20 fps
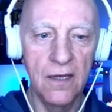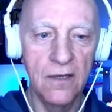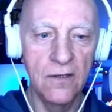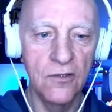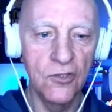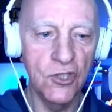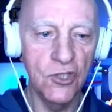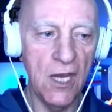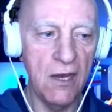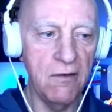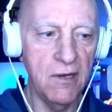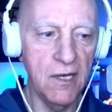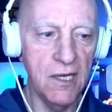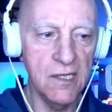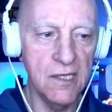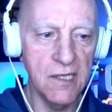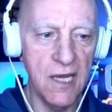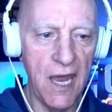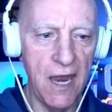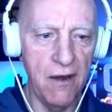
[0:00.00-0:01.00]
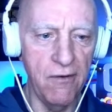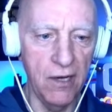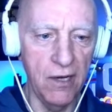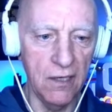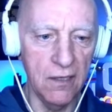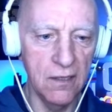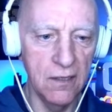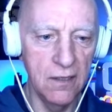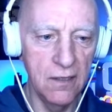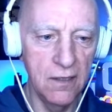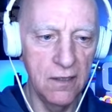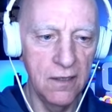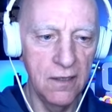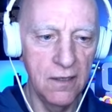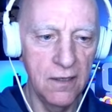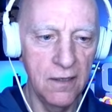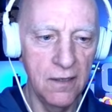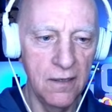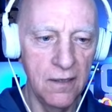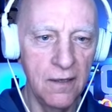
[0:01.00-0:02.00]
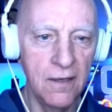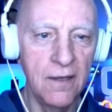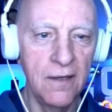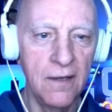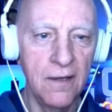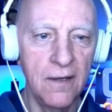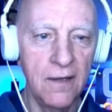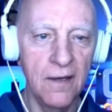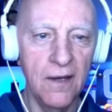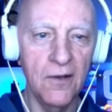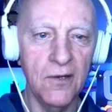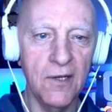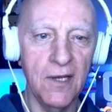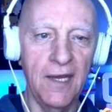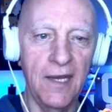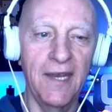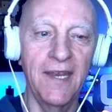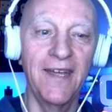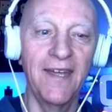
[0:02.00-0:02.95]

Sharing is caring. Okay.